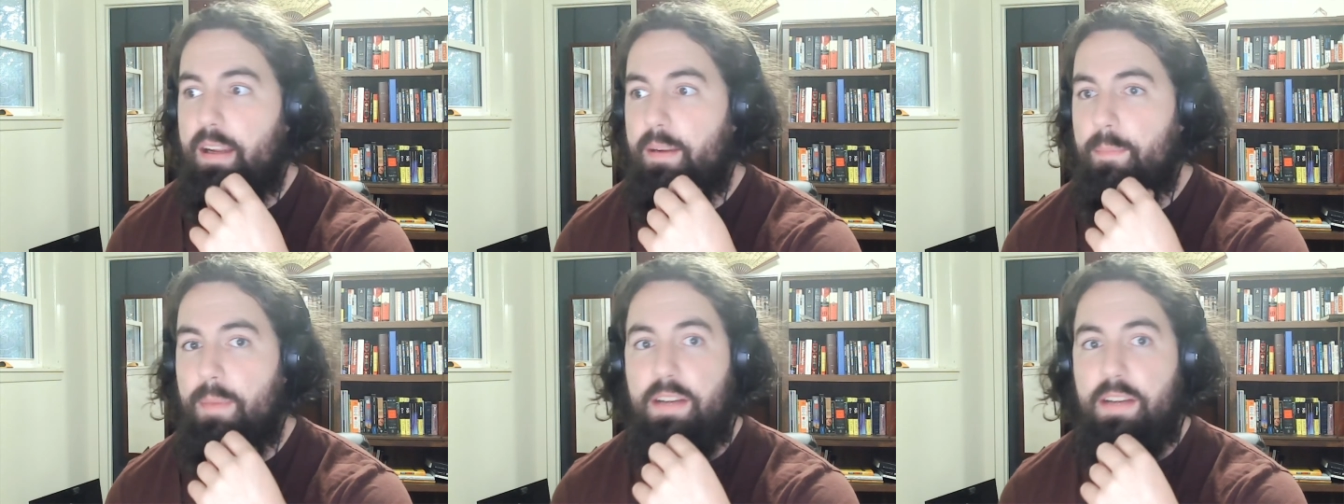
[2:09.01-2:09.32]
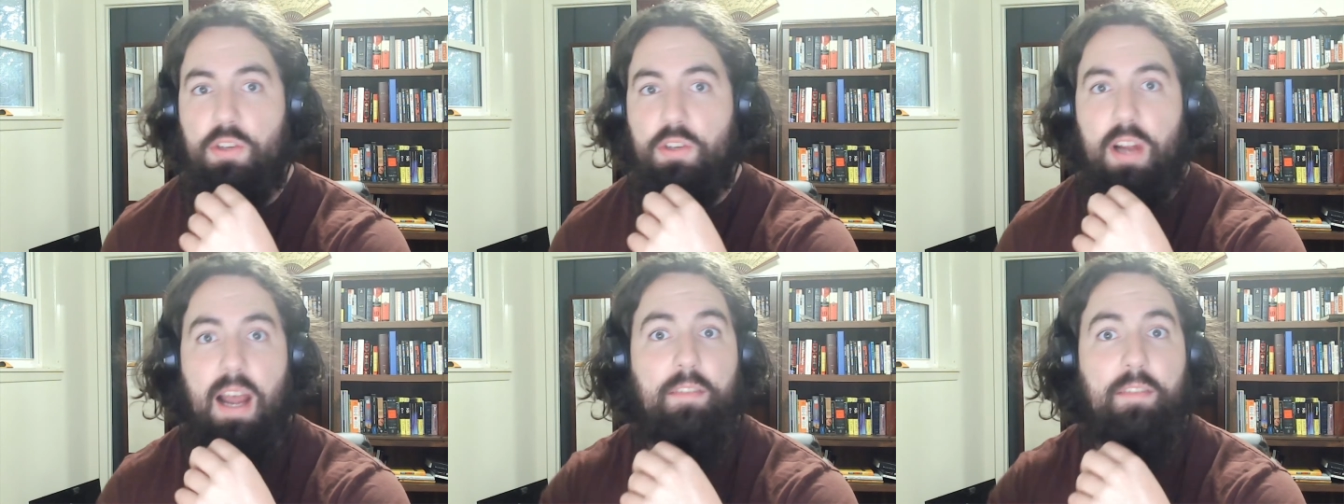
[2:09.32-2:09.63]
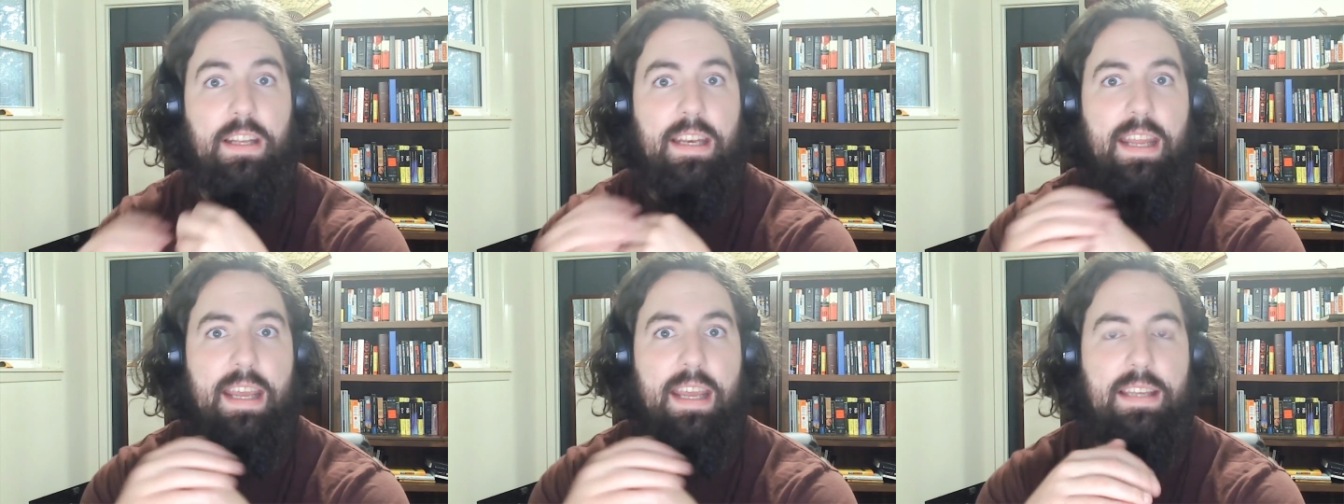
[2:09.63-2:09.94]
my Java
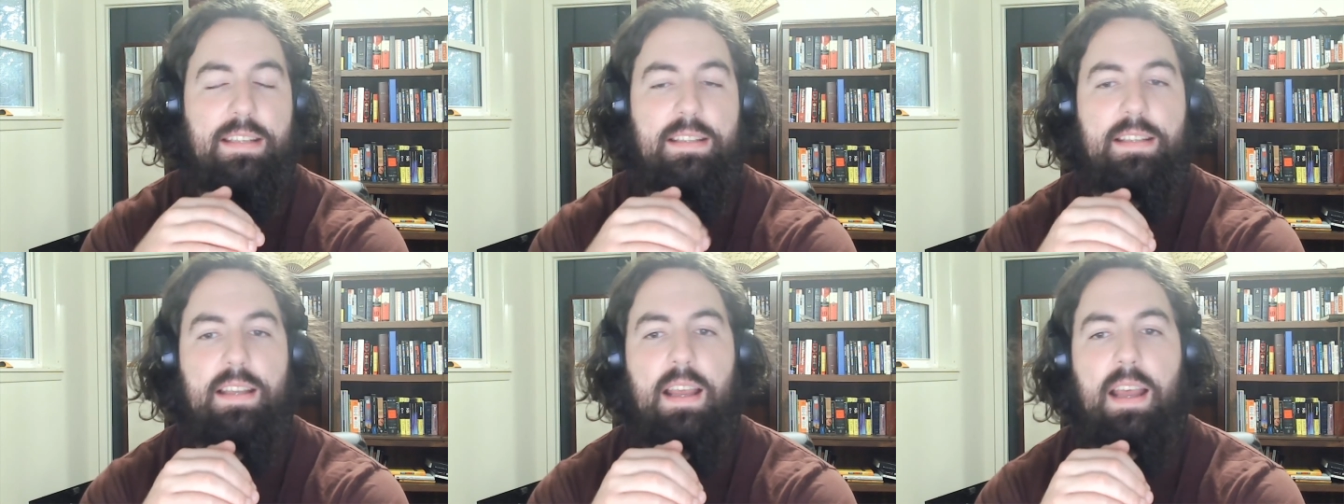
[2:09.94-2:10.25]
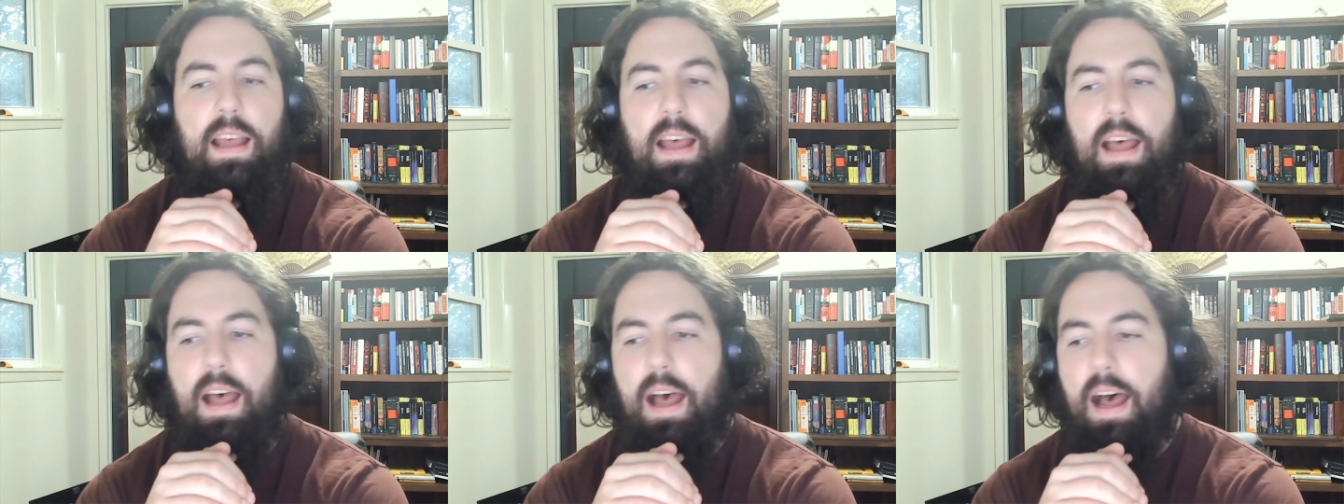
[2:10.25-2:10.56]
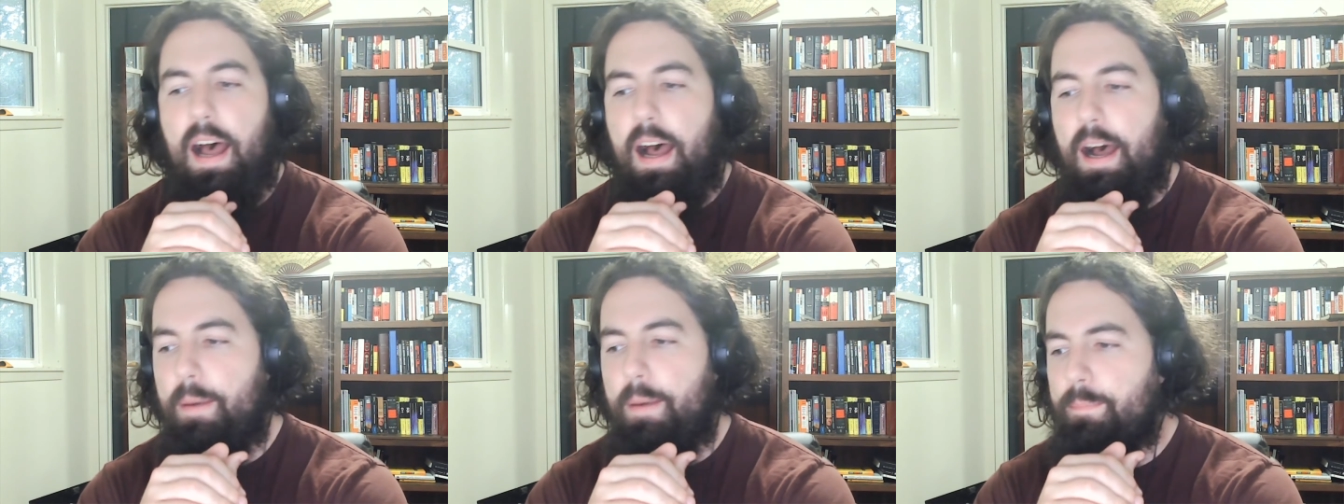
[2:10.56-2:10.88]
days.
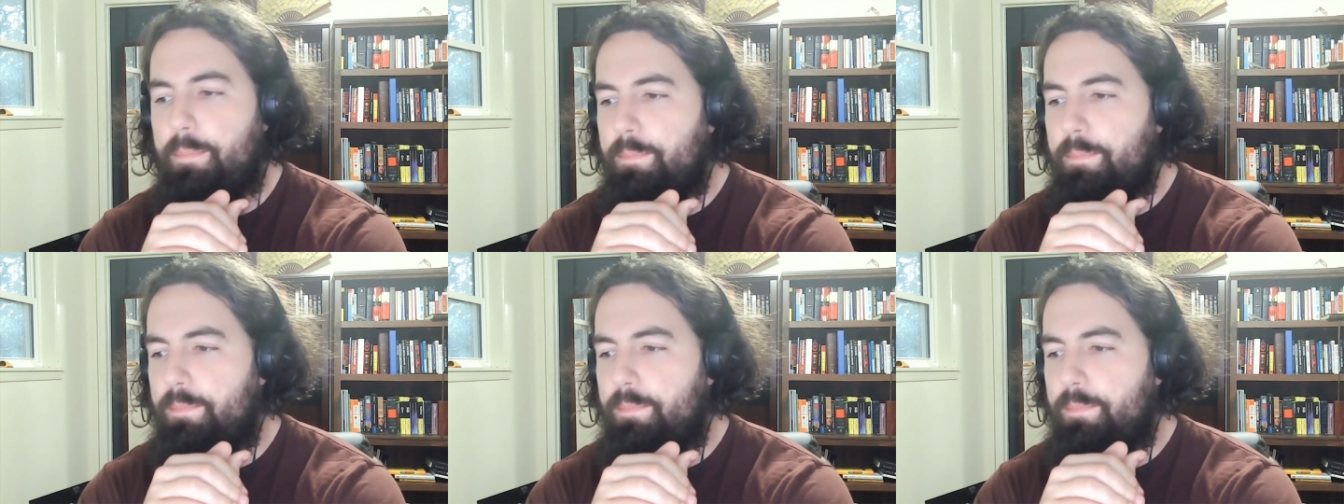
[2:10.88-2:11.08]
I